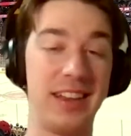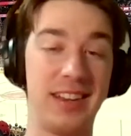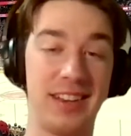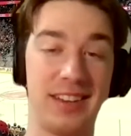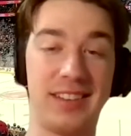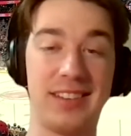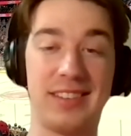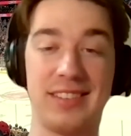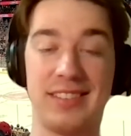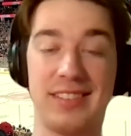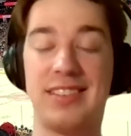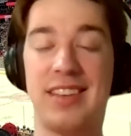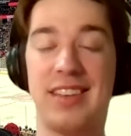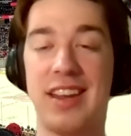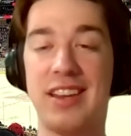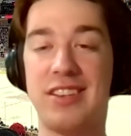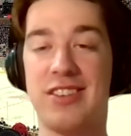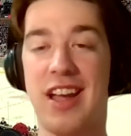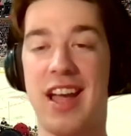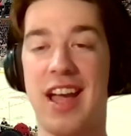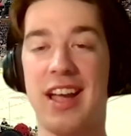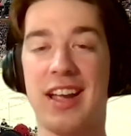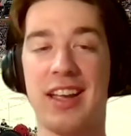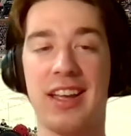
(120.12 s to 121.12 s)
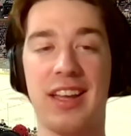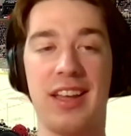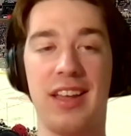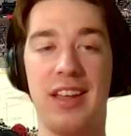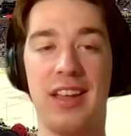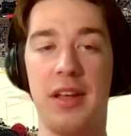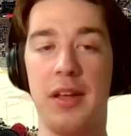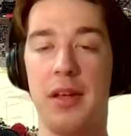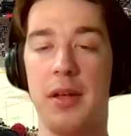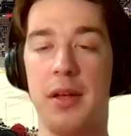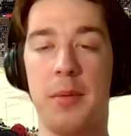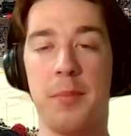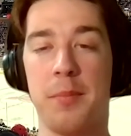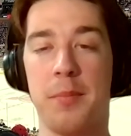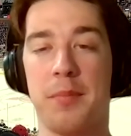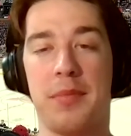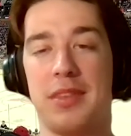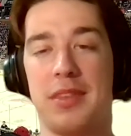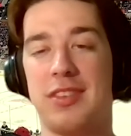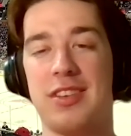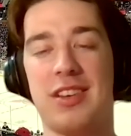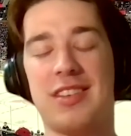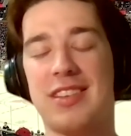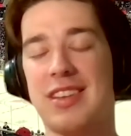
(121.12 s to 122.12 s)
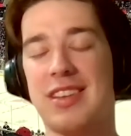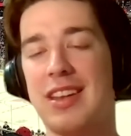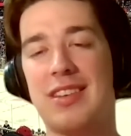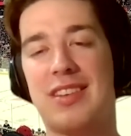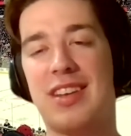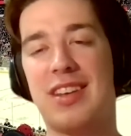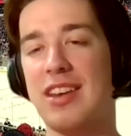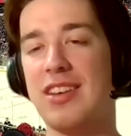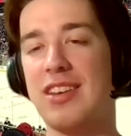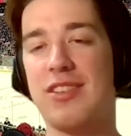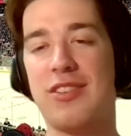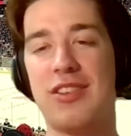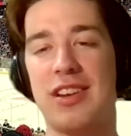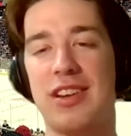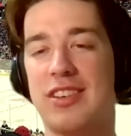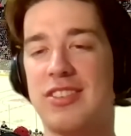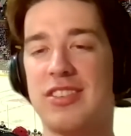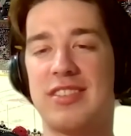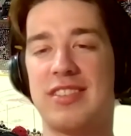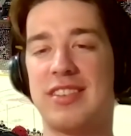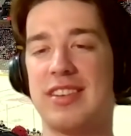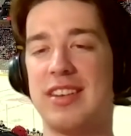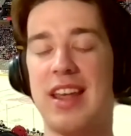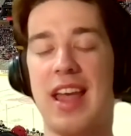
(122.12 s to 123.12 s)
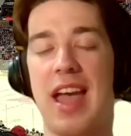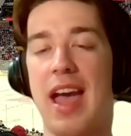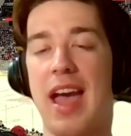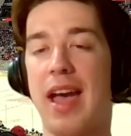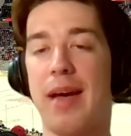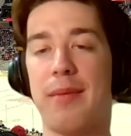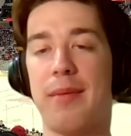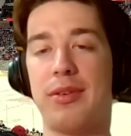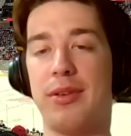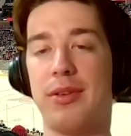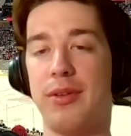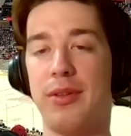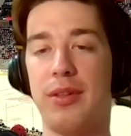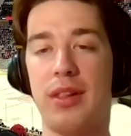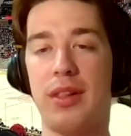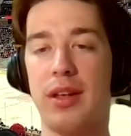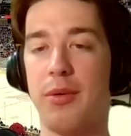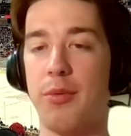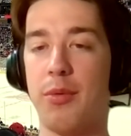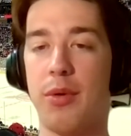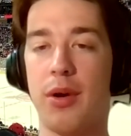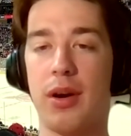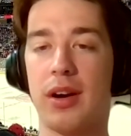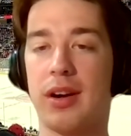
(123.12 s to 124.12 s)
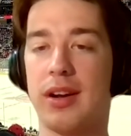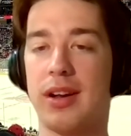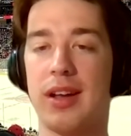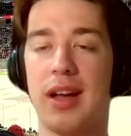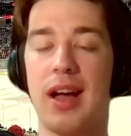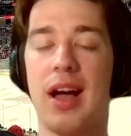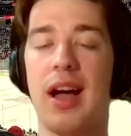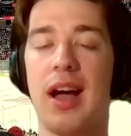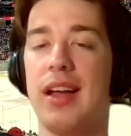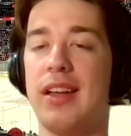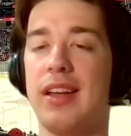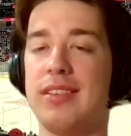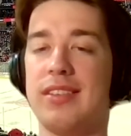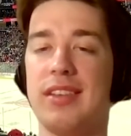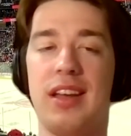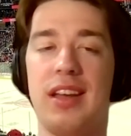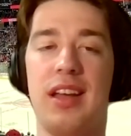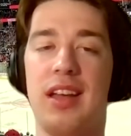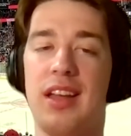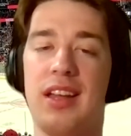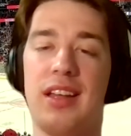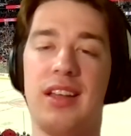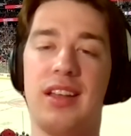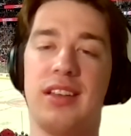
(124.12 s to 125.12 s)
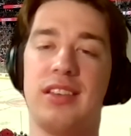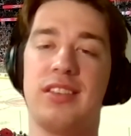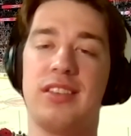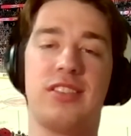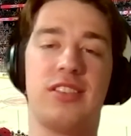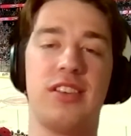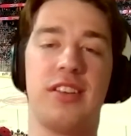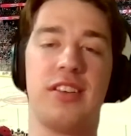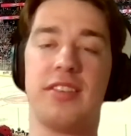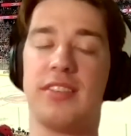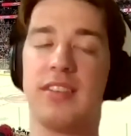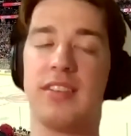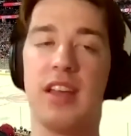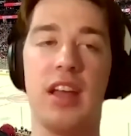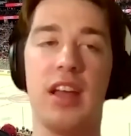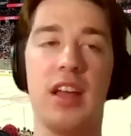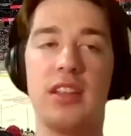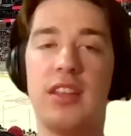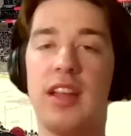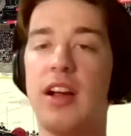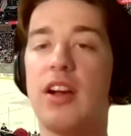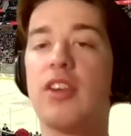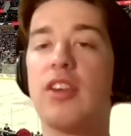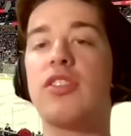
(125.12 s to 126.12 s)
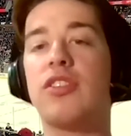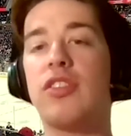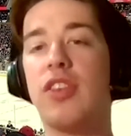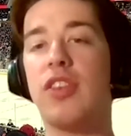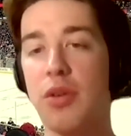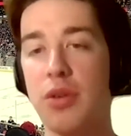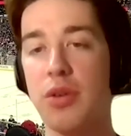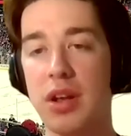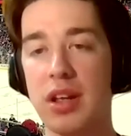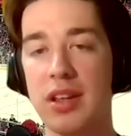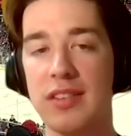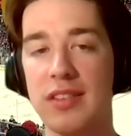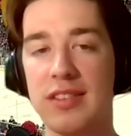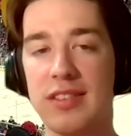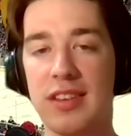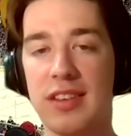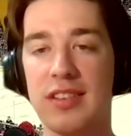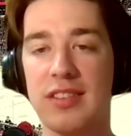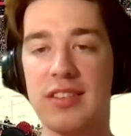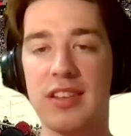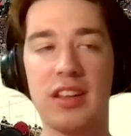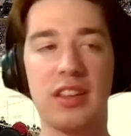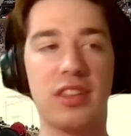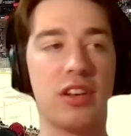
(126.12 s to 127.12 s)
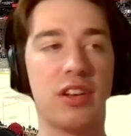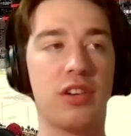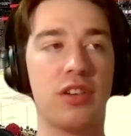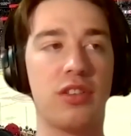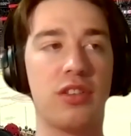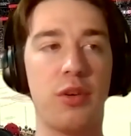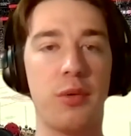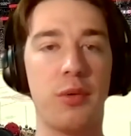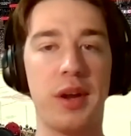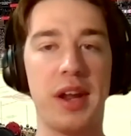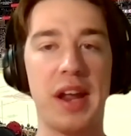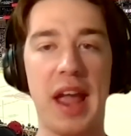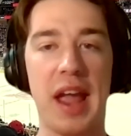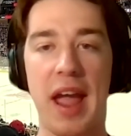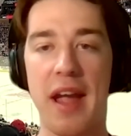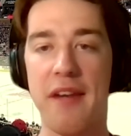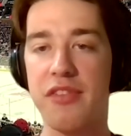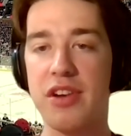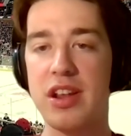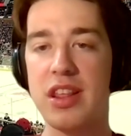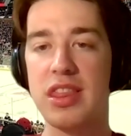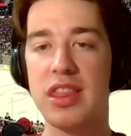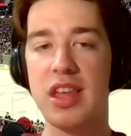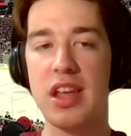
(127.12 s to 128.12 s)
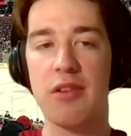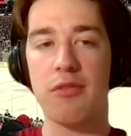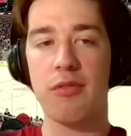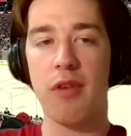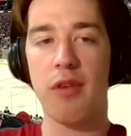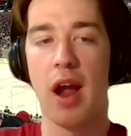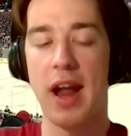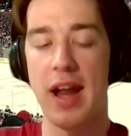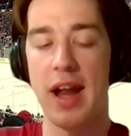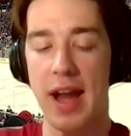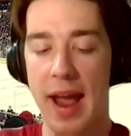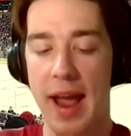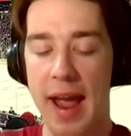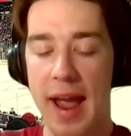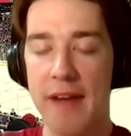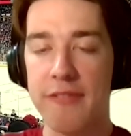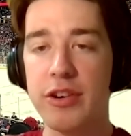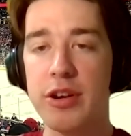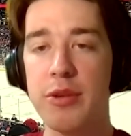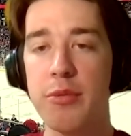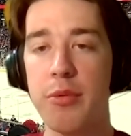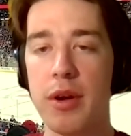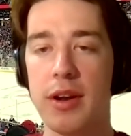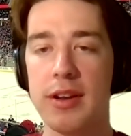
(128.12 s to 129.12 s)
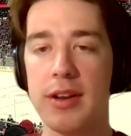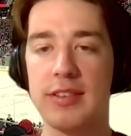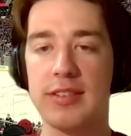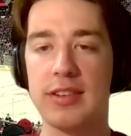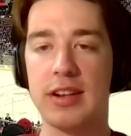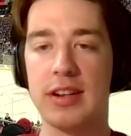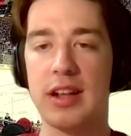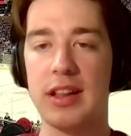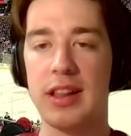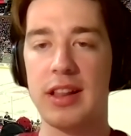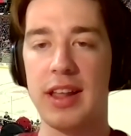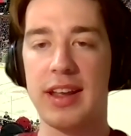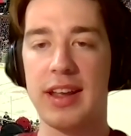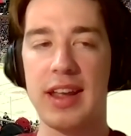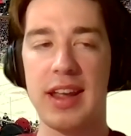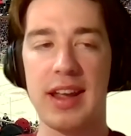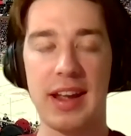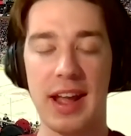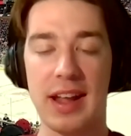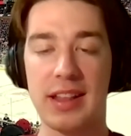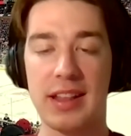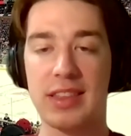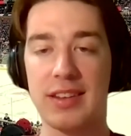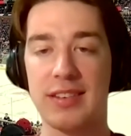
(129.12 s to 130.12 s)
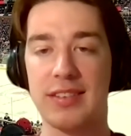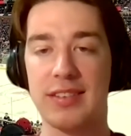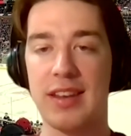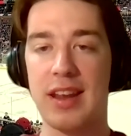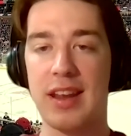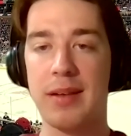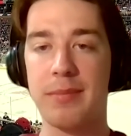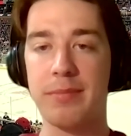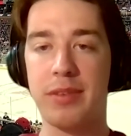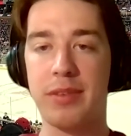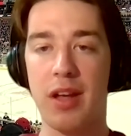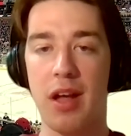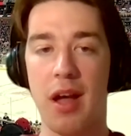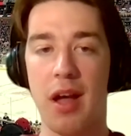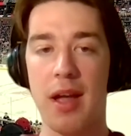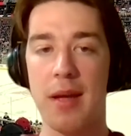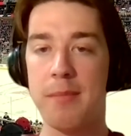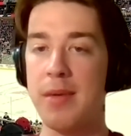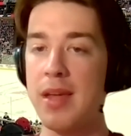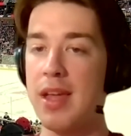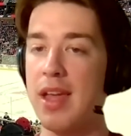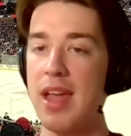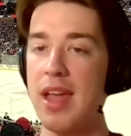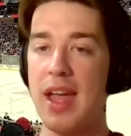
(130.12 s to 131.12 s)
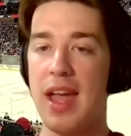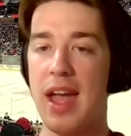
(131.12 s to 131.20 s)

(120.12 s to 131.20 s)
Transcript: and Zajac just continue to just absolutely work, guys. It's just, they're so consistent. They're doing everything right. Everyone is clicking at the same time.